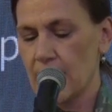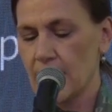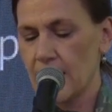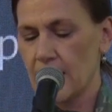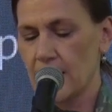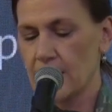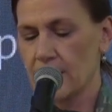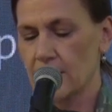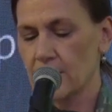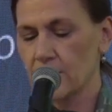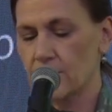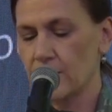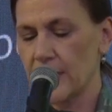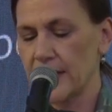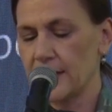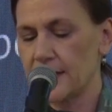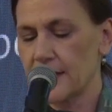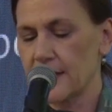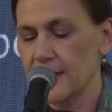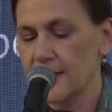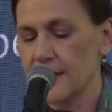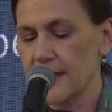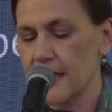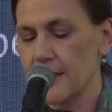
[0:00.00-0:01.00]
and a great
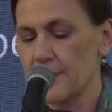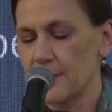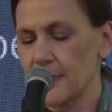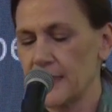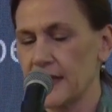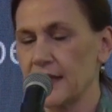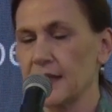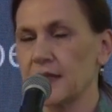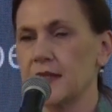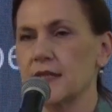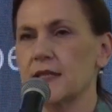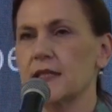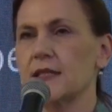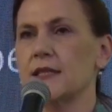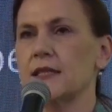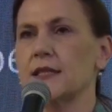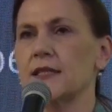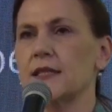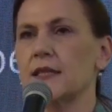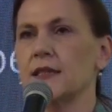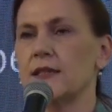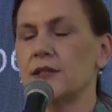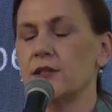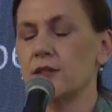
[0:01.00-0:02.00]
example is the
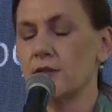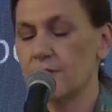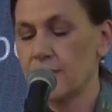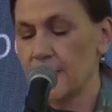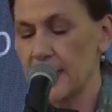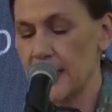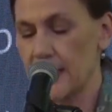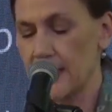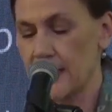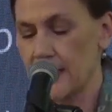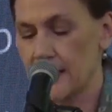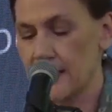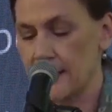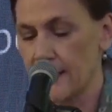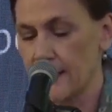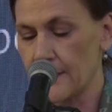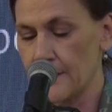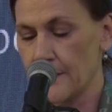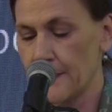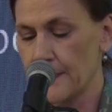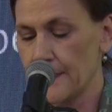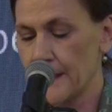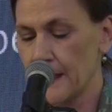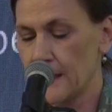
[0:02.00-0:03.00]
city of
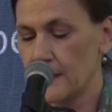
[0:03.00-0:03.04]
Rijeka,